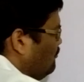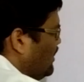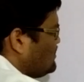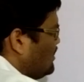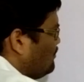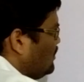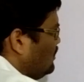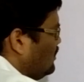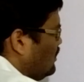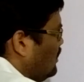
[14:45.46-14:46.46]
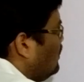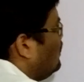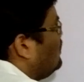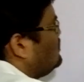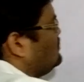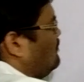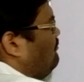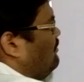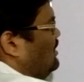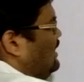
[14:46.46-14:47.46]
for example, so
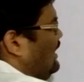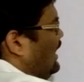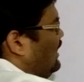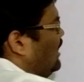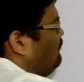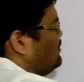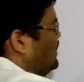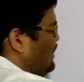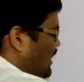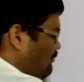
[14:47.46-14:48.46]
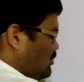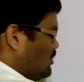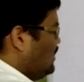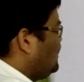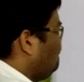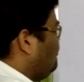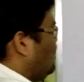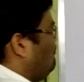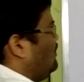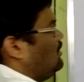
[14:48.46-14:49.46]
that will be individually,
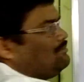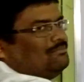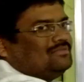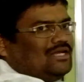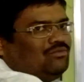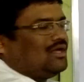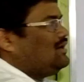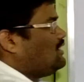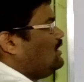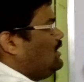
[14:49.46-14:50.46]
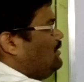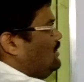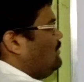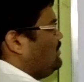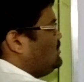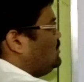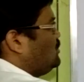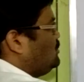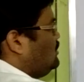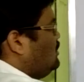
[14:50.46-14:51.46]
then we can draw a
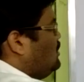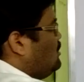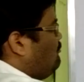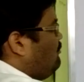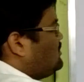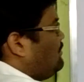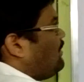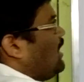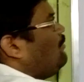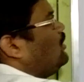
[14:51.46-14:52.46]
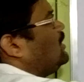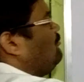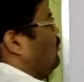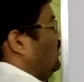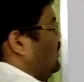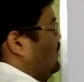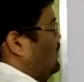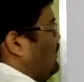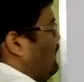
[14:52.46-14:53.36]
representation. First, the primordial follicle.